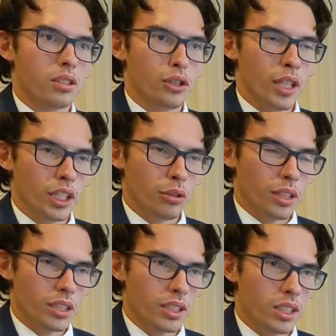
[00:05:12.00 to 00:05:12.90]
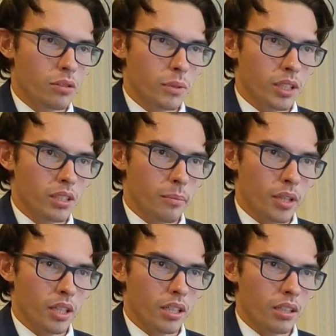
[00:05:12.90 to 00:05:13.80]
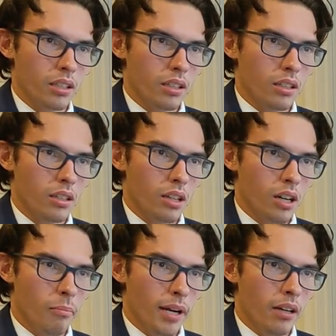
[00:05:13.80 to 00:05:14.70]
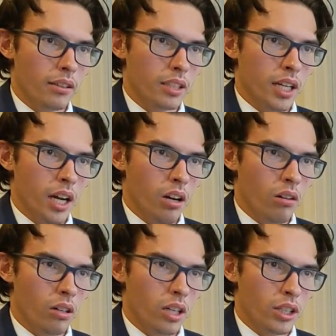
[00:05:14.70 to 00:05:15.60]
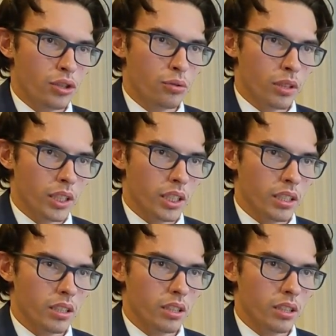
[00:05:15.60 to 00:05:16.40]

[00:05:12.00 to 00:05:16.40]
Do you think you could teach me something about how a tree